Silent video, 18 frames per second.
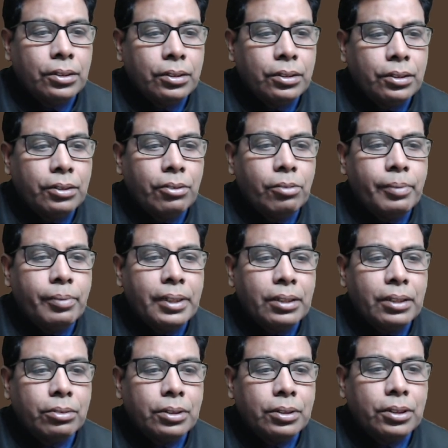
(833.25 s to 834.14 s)
will be
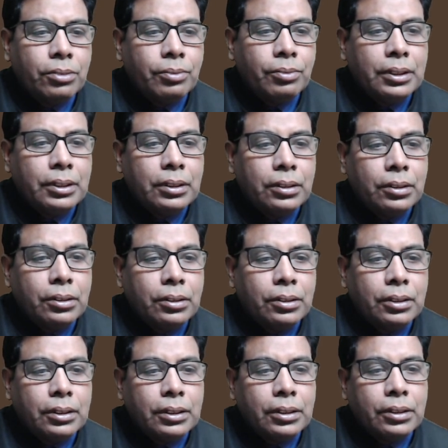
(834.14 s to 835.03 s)
encoded with
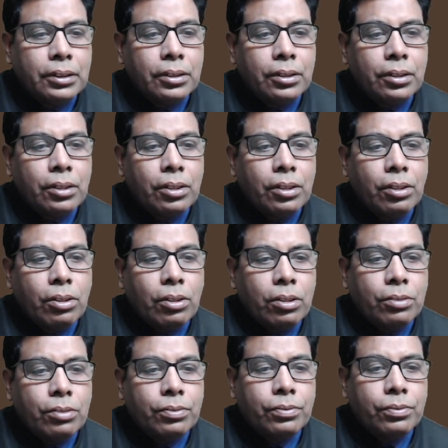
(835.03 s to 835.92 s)
say log of